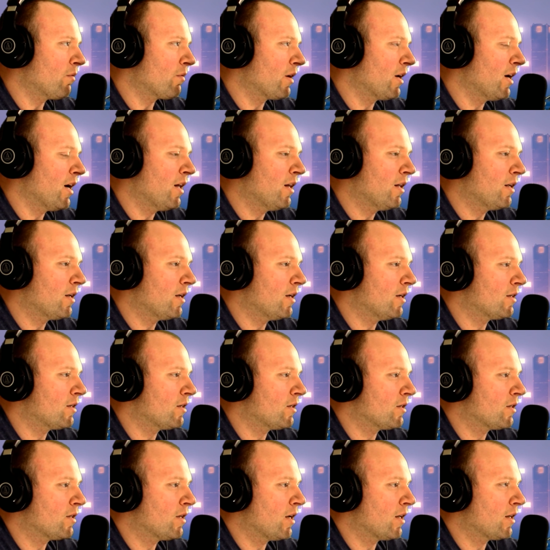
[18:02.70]
in reality,
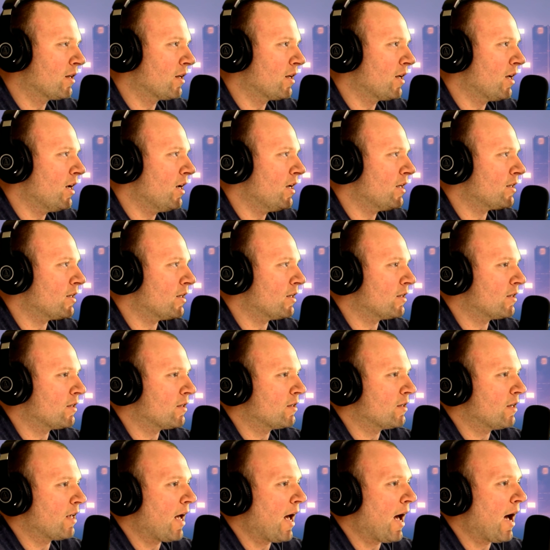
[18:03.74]
it's just not the case.
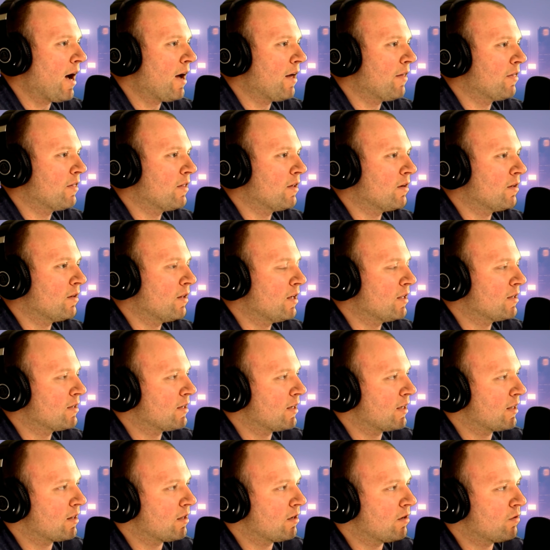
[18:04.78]
It's
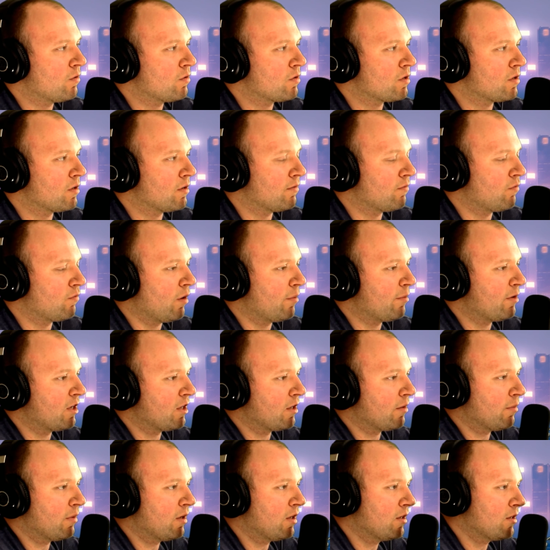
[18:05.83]
like the notion of
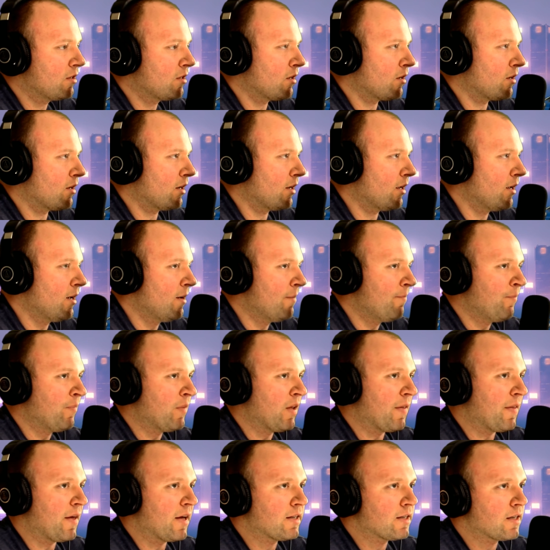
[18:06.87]
women in the military,
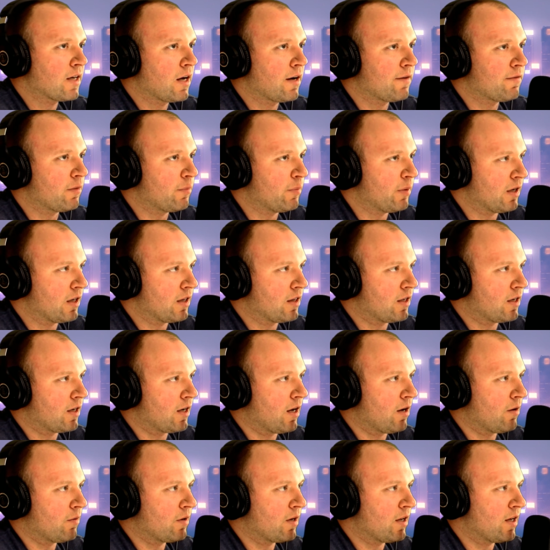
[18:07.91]
and that's kind of a big
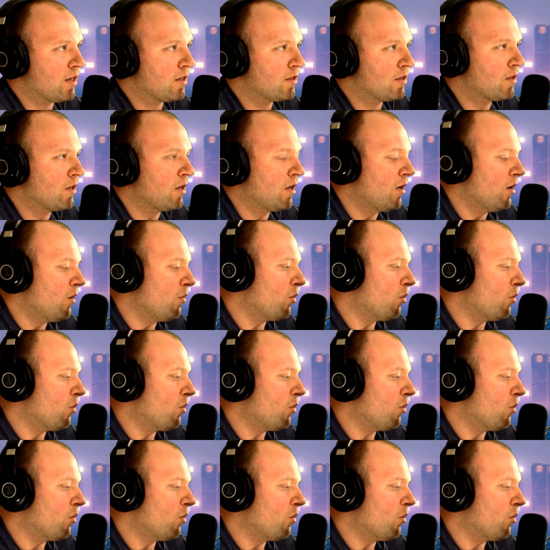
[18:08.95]
thing nowadays.